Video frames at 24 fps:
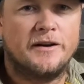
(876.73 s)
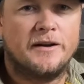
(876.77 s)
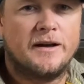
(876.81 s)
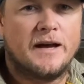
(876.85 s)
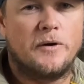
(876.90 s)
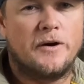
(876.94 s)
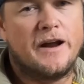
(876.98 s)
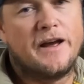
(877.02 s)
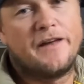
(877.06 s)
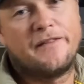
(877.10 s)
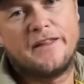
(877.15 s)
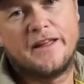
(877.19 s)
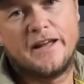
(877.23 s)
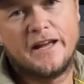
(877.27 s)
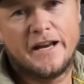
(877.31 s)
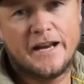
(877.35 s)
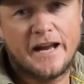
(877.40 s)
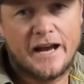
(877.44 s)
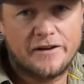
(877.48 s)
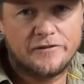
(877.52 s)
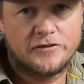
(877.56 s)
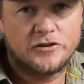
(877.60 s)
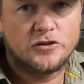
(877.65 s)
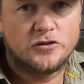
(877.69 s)
We're out there
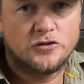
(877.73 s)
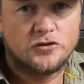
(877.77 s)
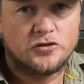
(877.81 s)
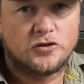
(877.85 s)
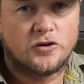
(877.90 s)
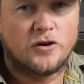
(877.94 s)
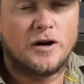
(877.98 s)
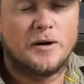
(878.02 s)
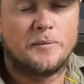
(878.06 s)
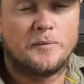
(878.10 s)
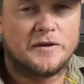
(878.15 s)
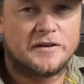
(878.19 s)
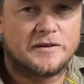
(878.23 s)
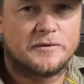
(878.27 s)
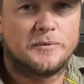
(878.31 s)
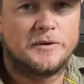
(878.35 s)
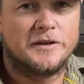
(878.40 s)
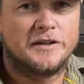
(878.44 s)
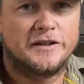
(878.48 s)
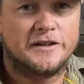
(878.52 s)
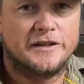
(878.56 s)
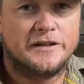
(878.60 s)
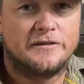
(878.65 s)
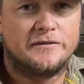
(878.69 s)
to have a good time once
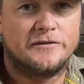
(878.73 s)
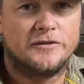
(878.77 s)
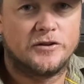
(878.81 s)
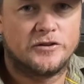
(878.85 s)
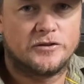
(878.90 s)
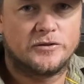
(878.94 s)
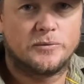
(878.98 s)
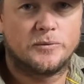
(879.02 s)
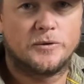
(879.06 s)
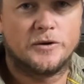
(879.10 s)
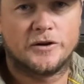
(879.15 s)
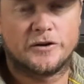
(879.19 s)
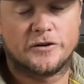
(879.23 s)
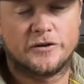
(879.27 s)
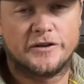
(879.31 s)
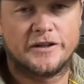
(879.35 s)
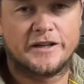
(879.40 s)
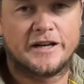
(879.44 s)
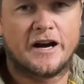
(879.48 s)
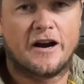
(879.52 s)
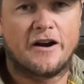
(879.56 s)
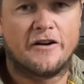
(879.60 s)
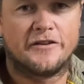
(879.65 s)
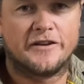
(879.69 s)
we leave, not to work on
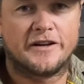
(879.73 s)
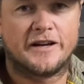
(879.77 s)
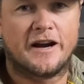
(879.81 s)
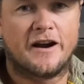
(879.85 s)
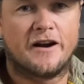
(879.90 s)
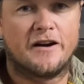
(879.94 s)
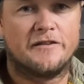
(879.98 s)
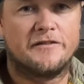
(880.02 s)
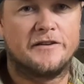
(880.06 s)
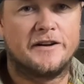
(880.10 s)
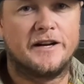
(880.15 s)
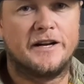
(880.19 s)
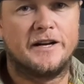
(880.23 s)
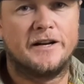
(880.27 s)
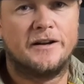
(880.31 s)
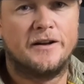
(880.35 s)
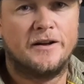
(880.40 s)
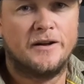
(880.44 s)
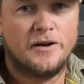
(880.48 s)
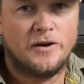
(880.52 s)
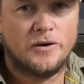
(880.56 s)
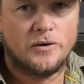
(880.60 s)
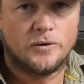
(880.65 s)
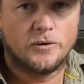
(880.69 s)
the car in the caravan,
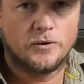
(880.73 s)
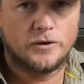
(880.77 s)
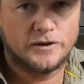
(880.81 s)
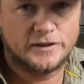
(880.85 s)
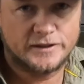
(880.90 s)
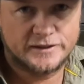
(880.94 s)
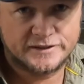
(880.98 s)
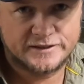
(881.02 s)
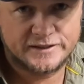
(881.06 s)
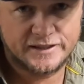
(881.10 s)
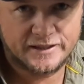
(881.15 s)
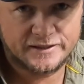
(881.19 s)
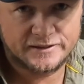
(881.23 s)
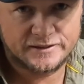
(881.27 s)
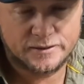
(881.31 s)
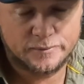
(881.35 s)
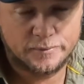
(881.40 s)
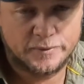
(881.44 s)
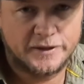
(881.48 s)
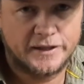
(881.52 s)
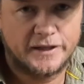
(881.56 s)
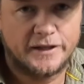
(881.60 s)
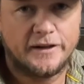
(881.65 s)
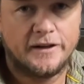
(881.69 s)
or at least that's
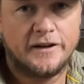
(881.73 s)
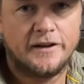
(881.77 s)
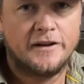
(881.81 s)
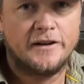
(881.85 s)
the plan.